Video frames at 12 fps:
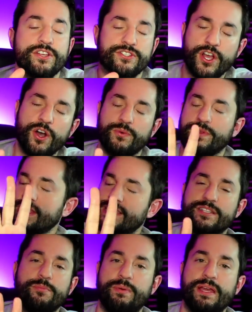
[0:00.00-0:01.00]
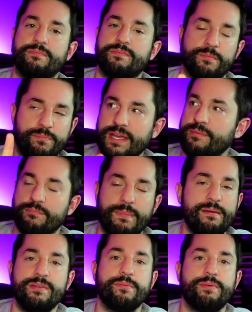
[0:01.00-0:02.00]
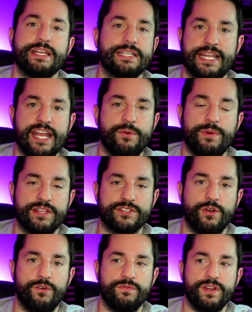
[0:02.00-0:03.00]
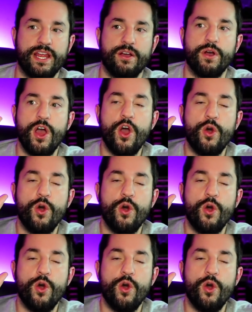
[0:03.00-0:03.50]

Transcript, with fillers: So this is a big, the big, maybe the biggest takeaway this whole video.